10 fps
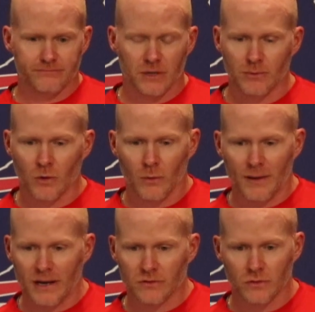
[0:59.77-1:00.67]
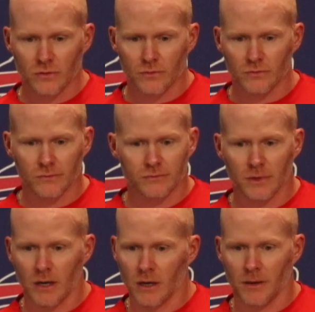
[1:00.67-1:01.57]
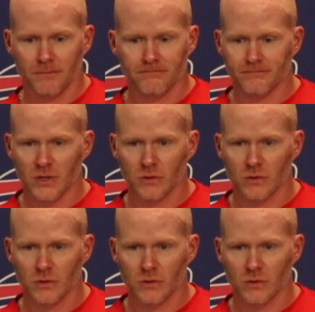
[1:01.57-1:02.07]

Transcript: keep going back to um,